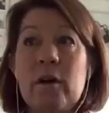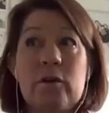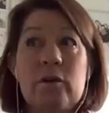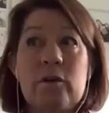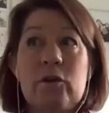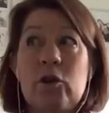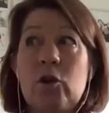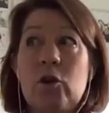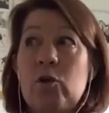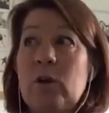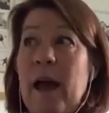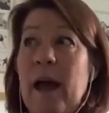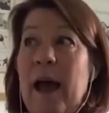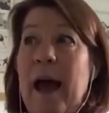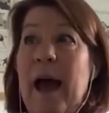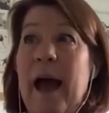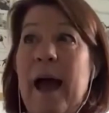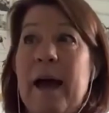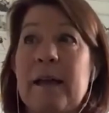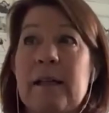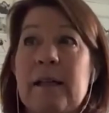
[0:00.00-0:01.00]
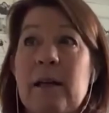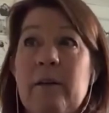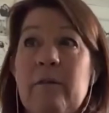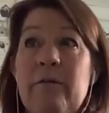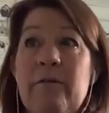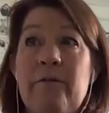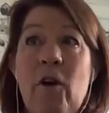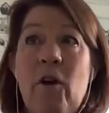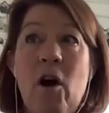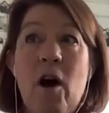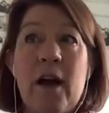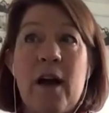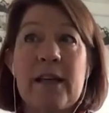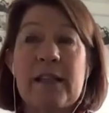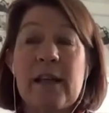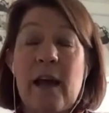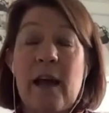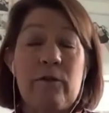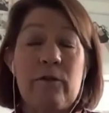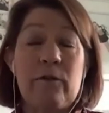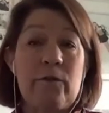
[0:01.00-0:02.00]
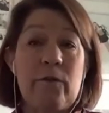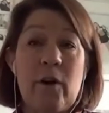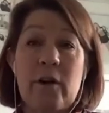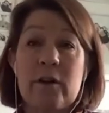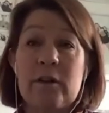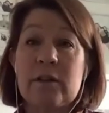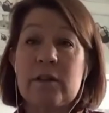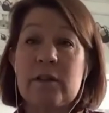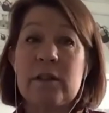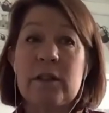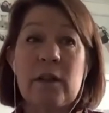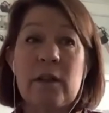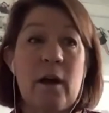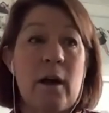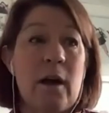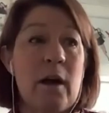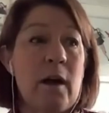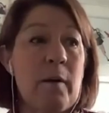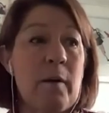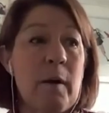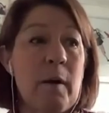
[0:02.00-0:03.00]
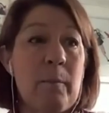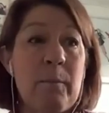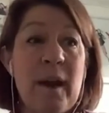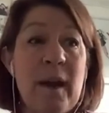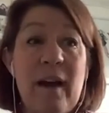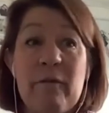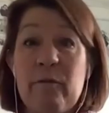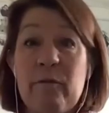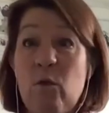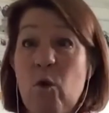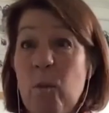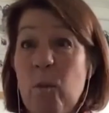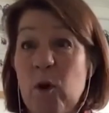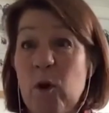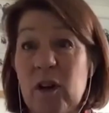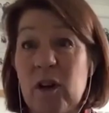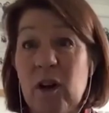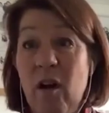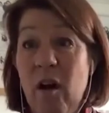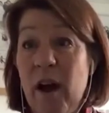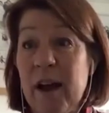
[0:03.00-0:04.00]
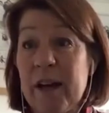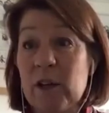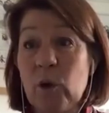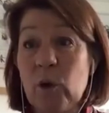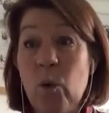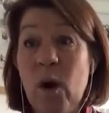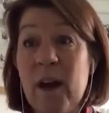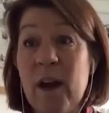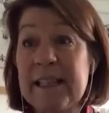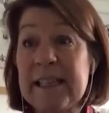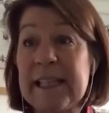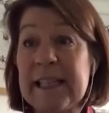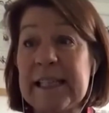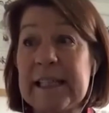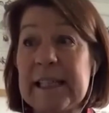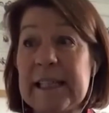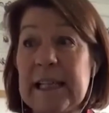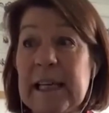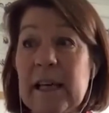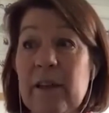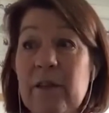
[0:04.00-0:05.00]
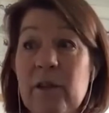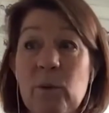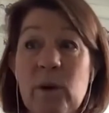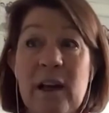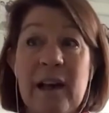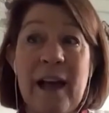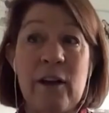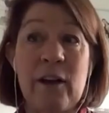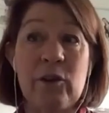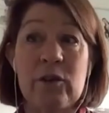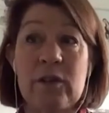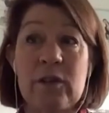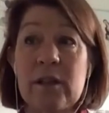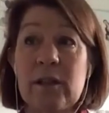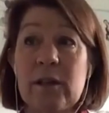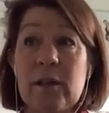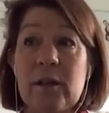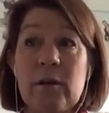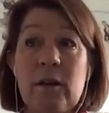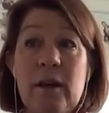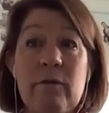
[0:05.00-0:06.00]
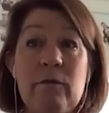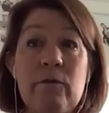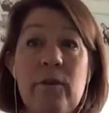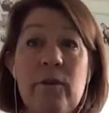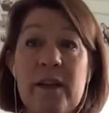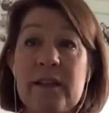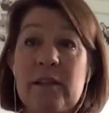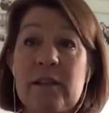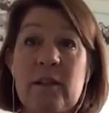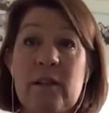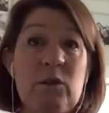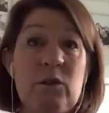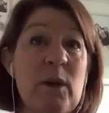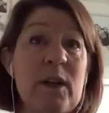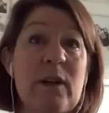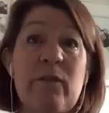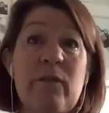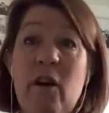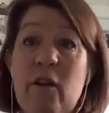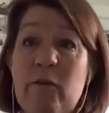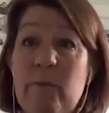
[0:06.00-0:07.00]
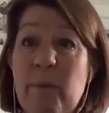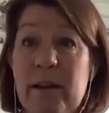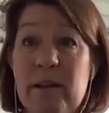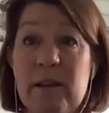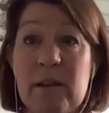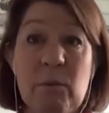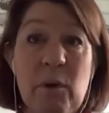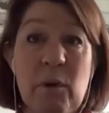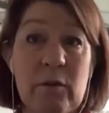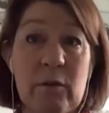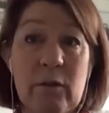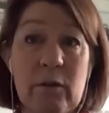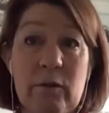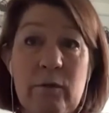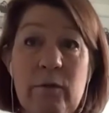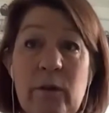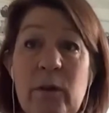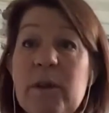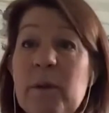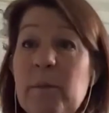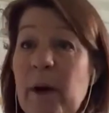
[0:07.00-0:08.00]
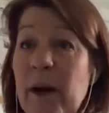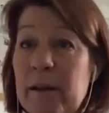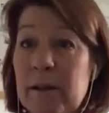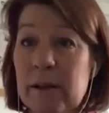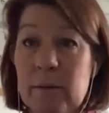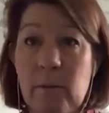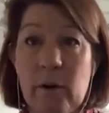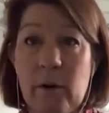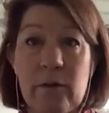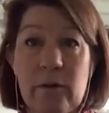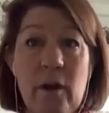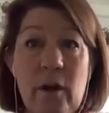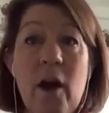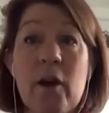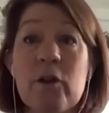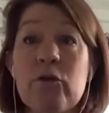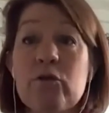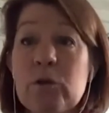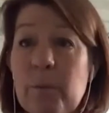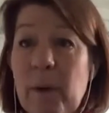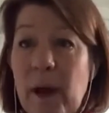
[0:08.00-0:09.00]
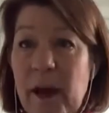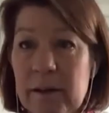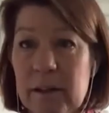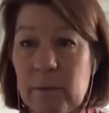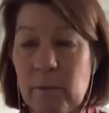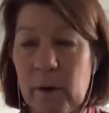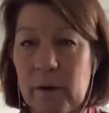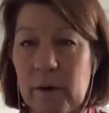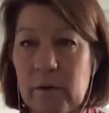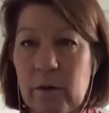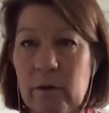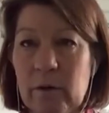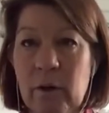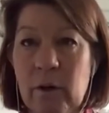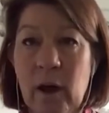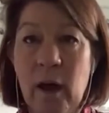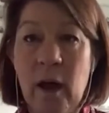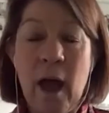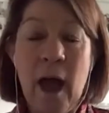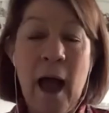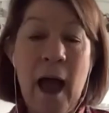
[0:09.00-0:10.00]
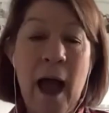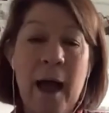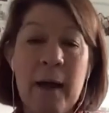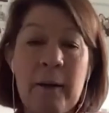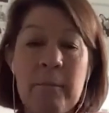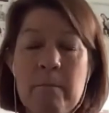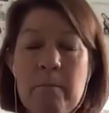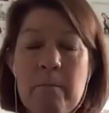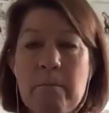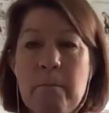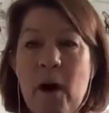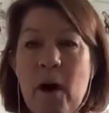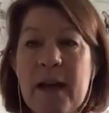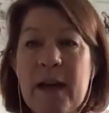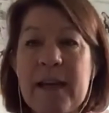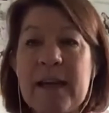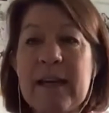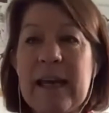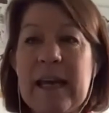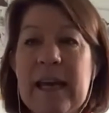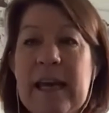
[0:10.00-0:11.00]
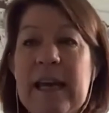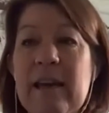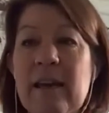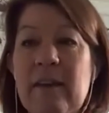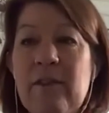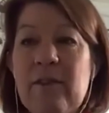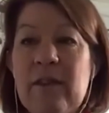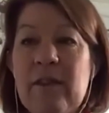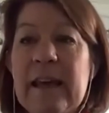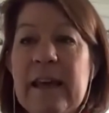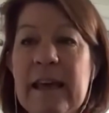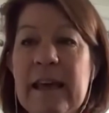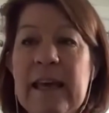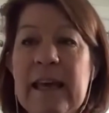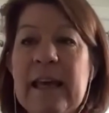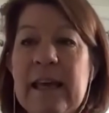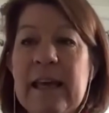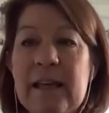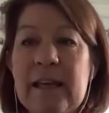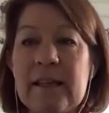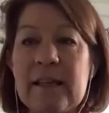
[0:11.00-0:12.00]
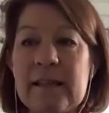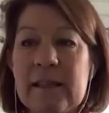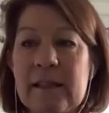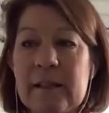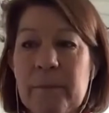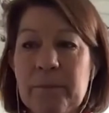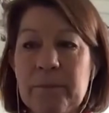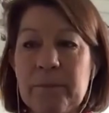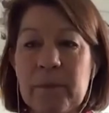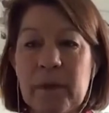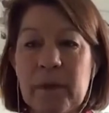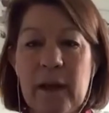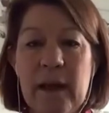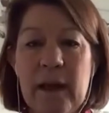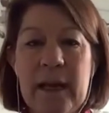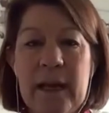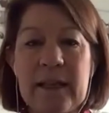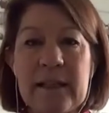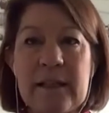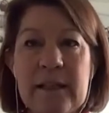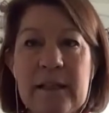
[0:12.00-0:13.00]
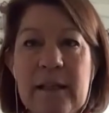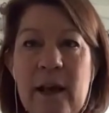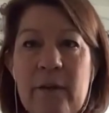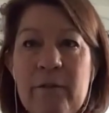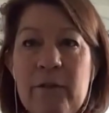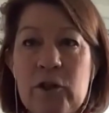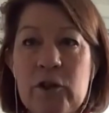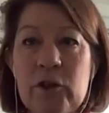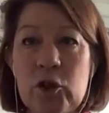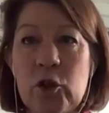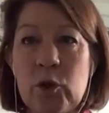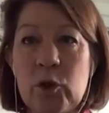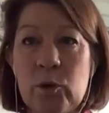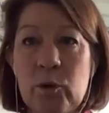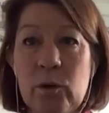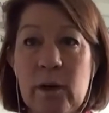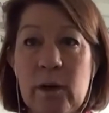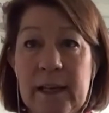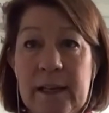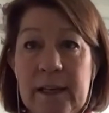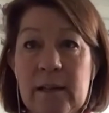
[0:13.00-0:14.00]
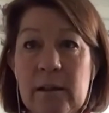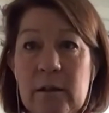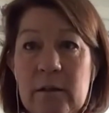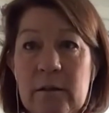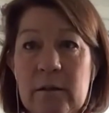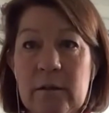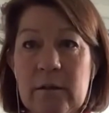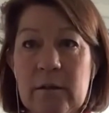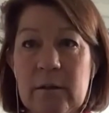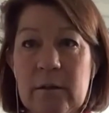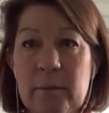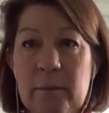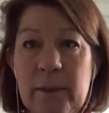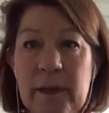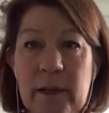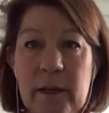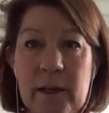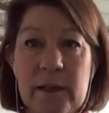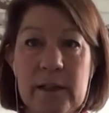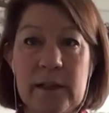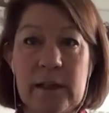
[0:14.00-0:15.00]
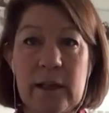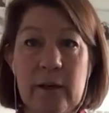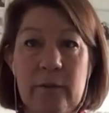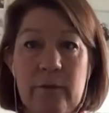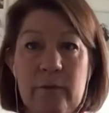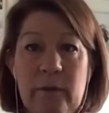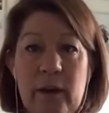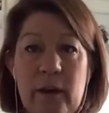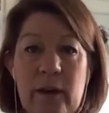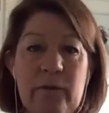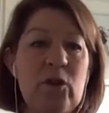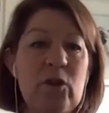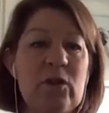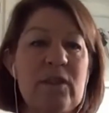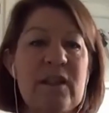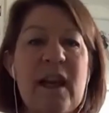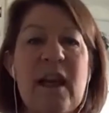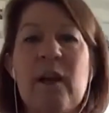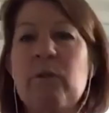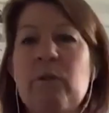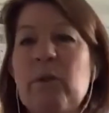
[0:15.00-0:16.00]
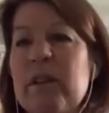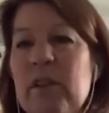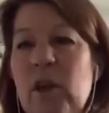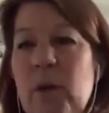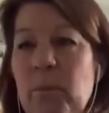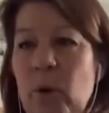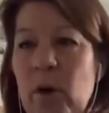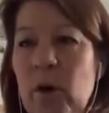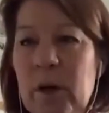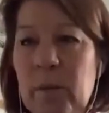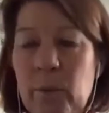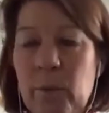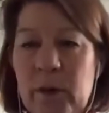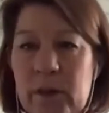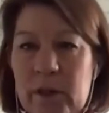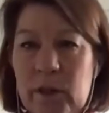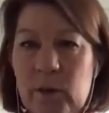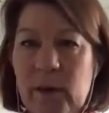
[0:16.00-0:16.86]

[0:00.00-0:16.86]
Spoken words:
You can find a fund, a platform online quite easily that will allow you to invest £25 a month, £50 a month, £100 a month. And my key thing is, it's never too little, because if you say, well, there's no point in putting